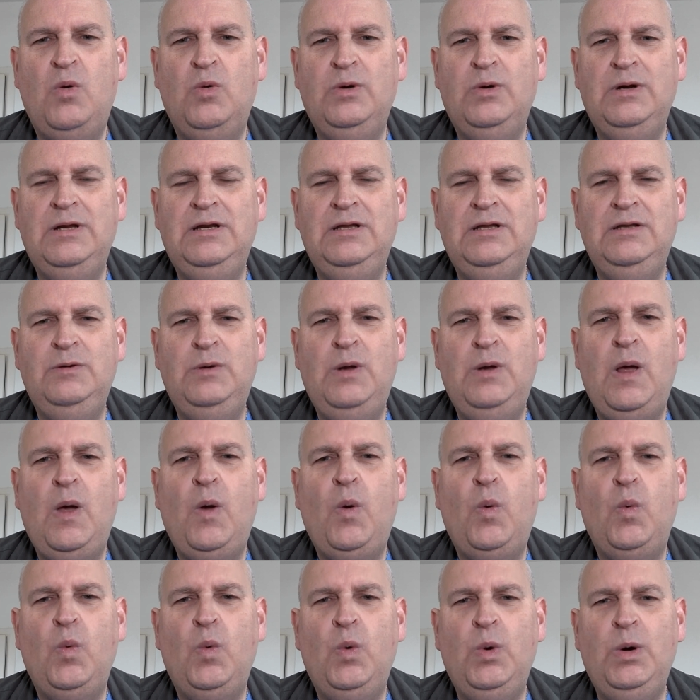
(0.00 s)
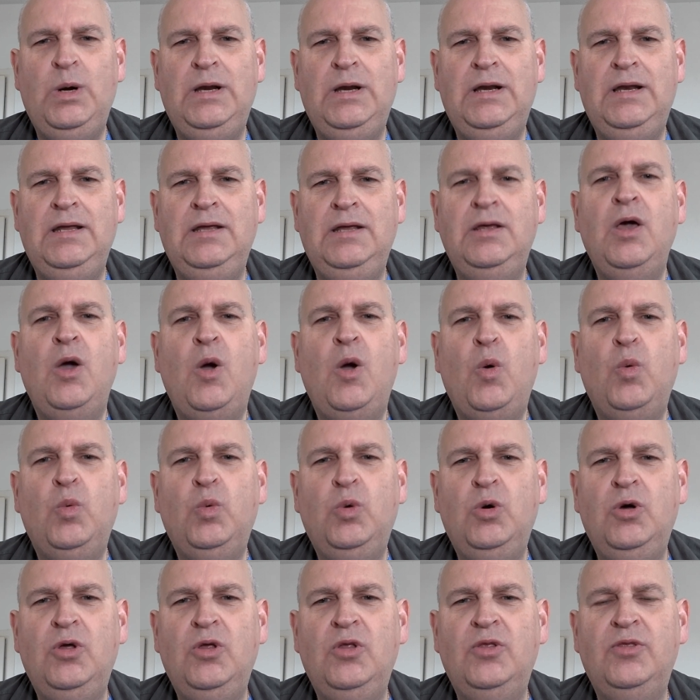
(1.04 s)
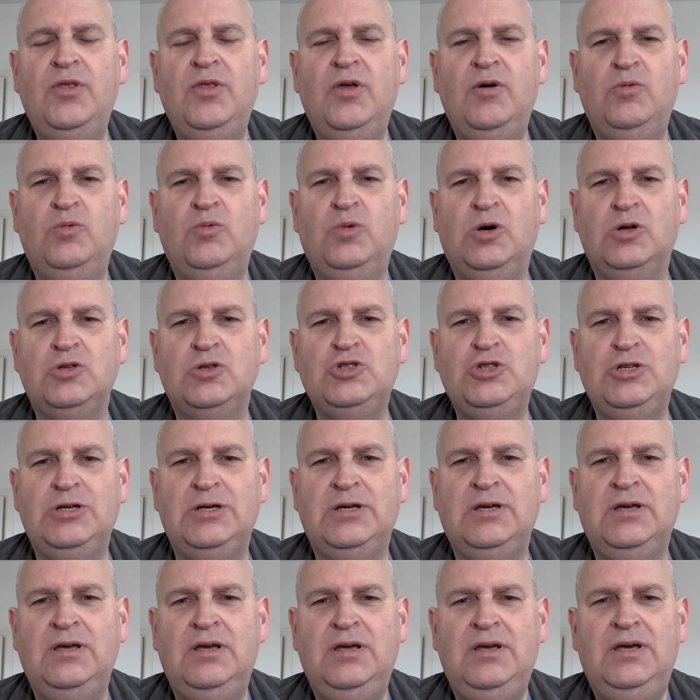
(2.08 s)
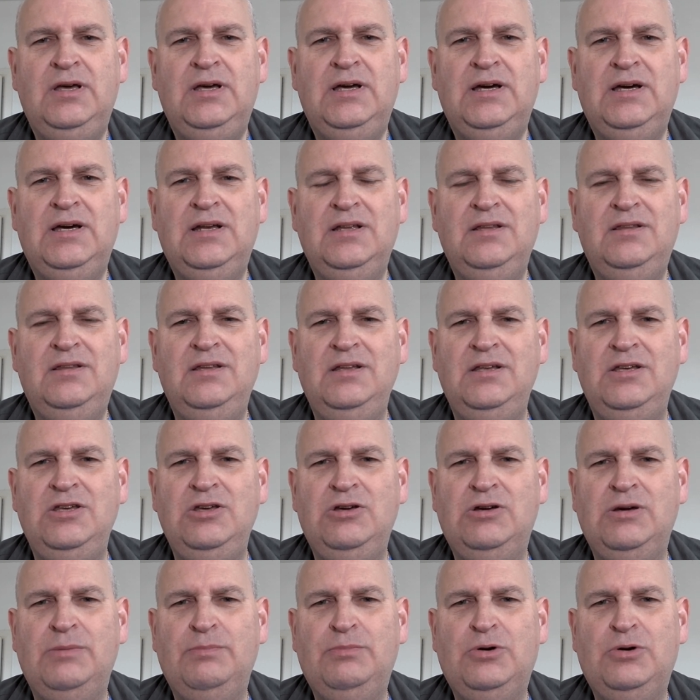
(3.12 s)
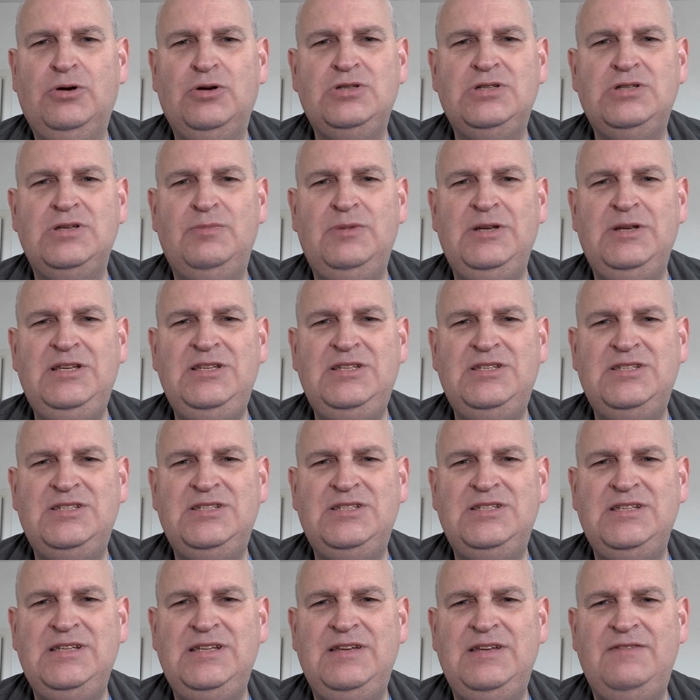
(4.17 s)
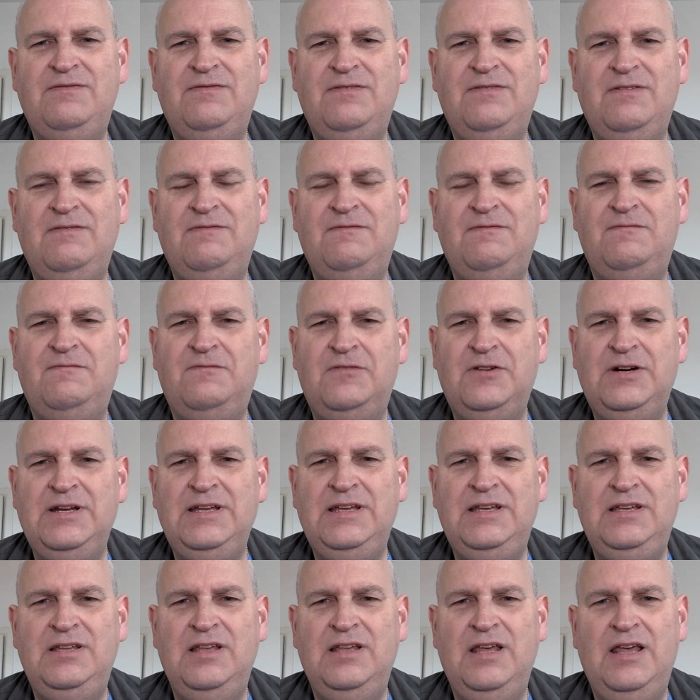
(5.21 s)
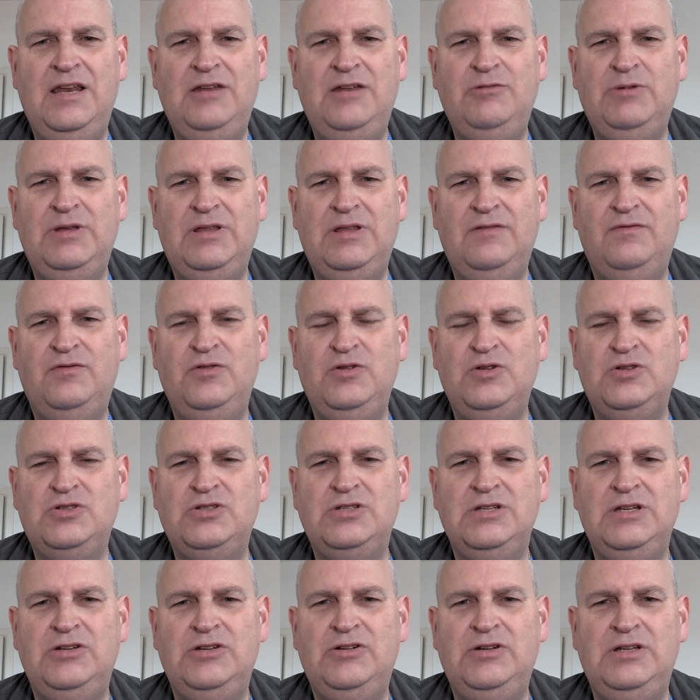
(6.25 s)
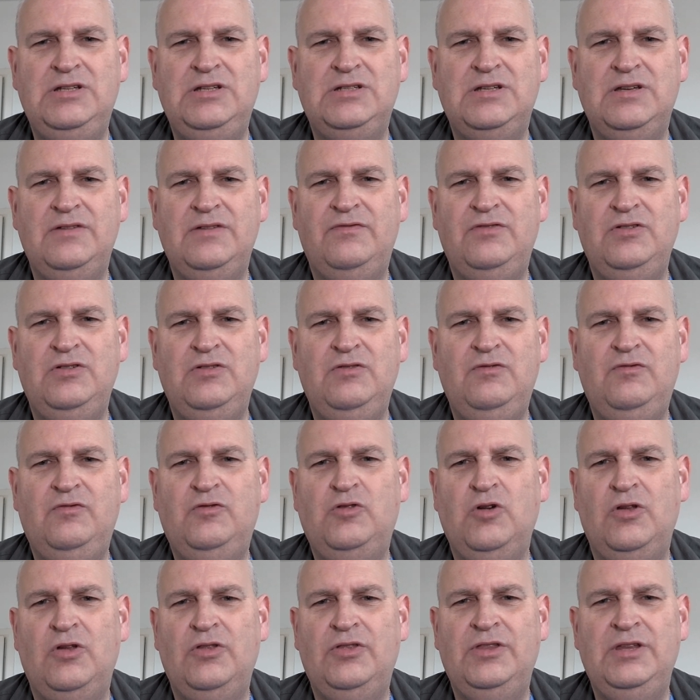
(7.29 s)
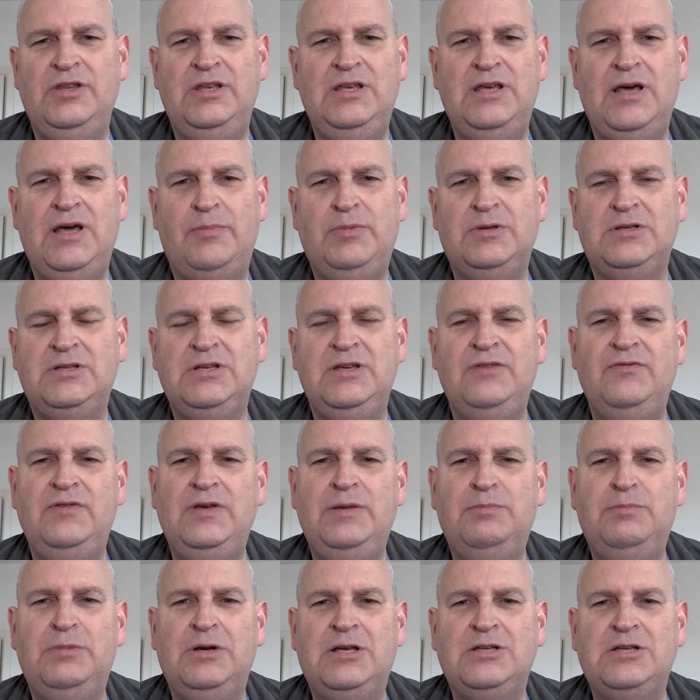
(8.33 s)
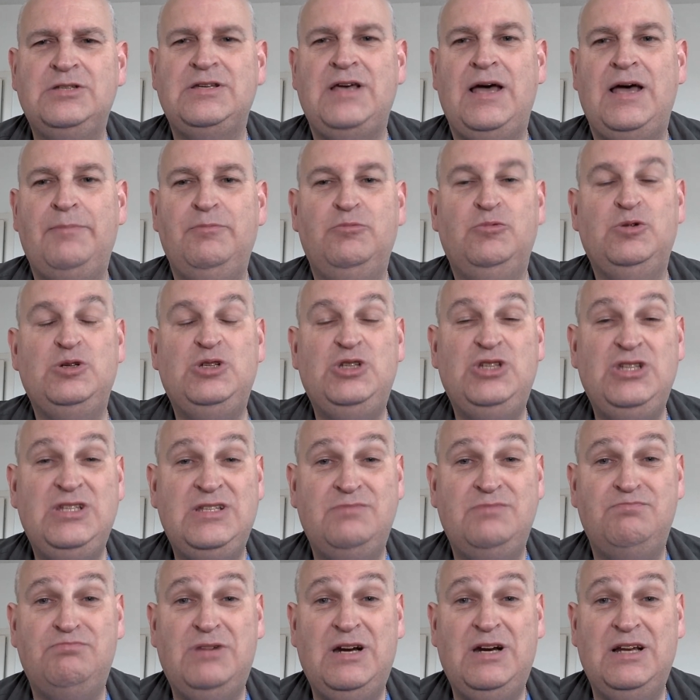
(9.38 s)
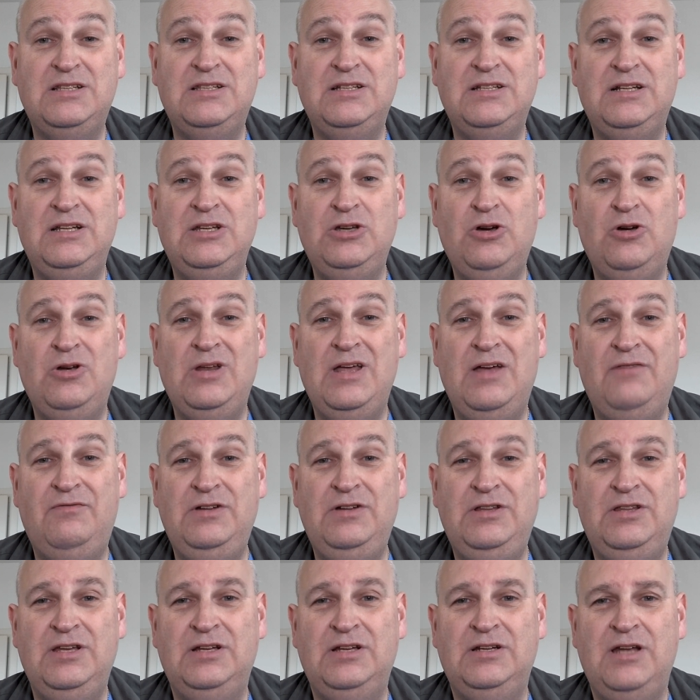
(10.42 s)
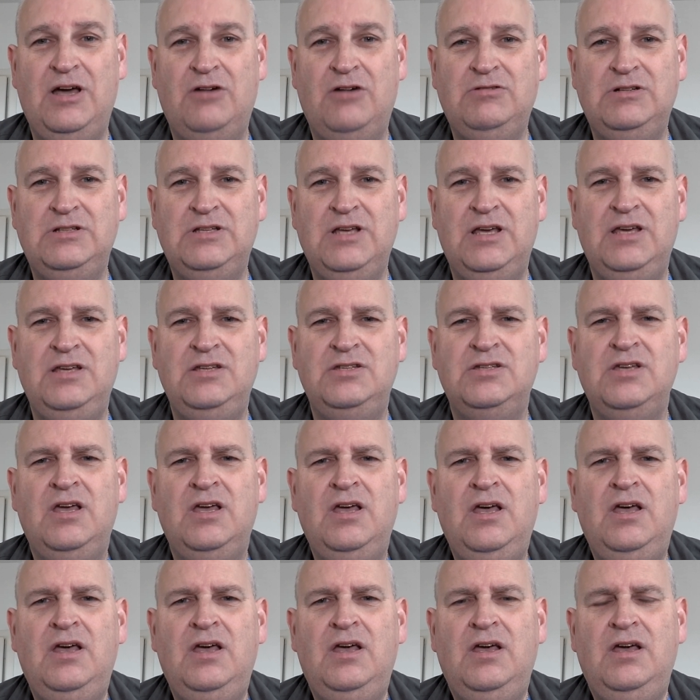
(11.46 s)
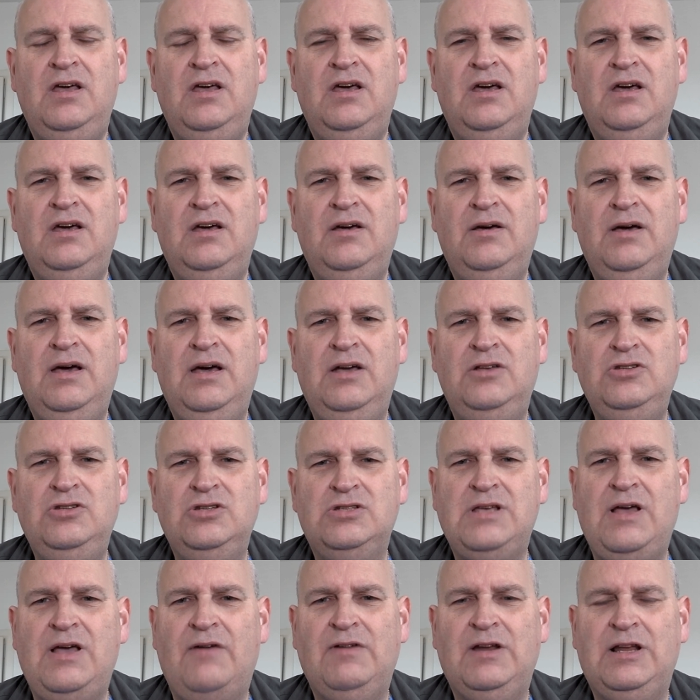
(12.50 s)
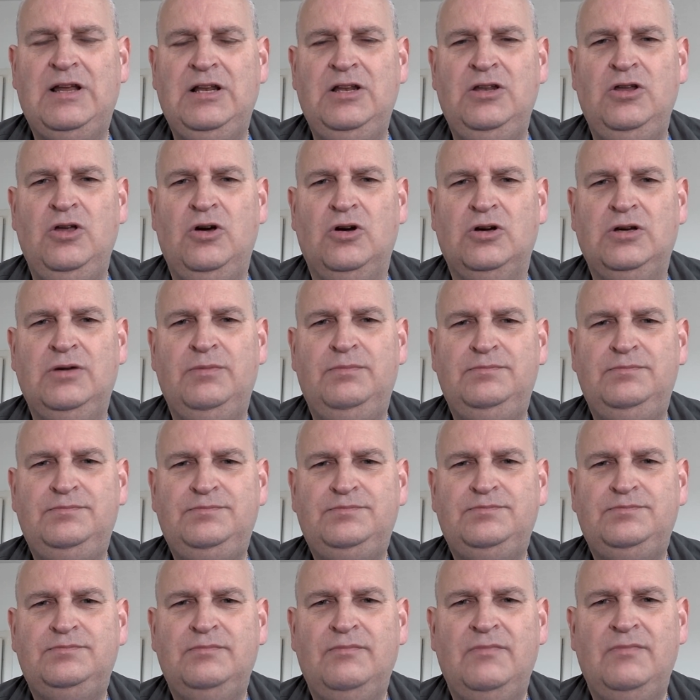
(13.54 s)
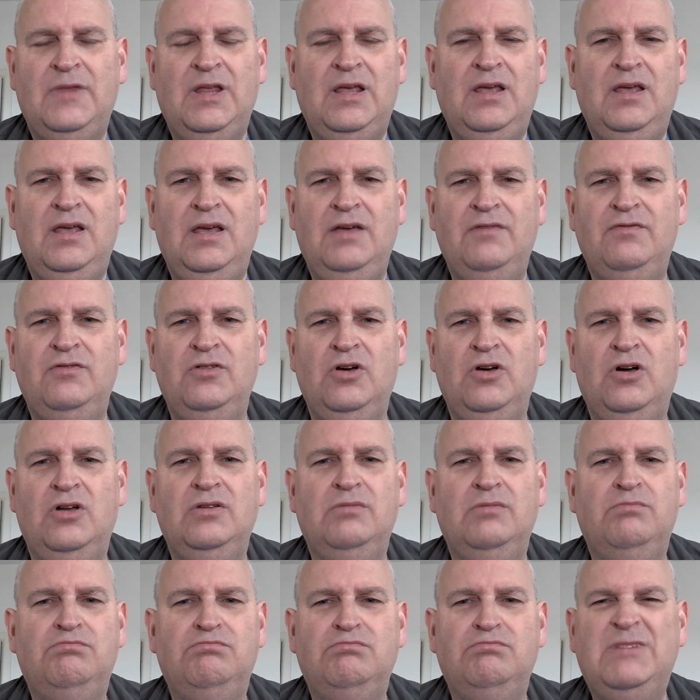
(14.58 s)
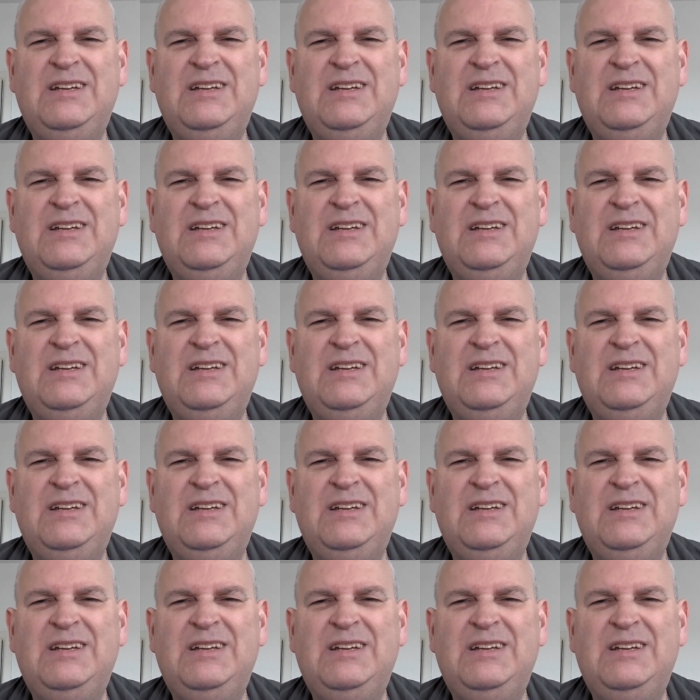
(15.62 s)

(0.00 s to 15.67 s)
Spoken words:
Really, really worth watching. And I think you can possibly see it for free anyway, the first series, if you've got the Apple TV Plus app, which is practically on everything nowadays, and just have a little look. If not,